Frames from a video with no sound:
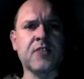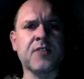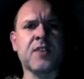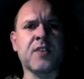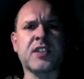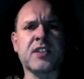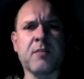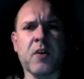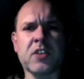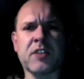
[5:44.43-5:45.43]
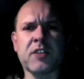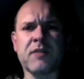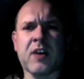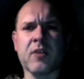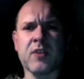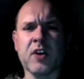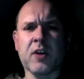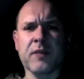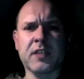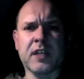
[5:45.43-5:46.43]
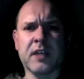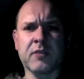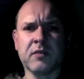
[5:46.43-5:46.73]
notices a box of Lego on the coffee table.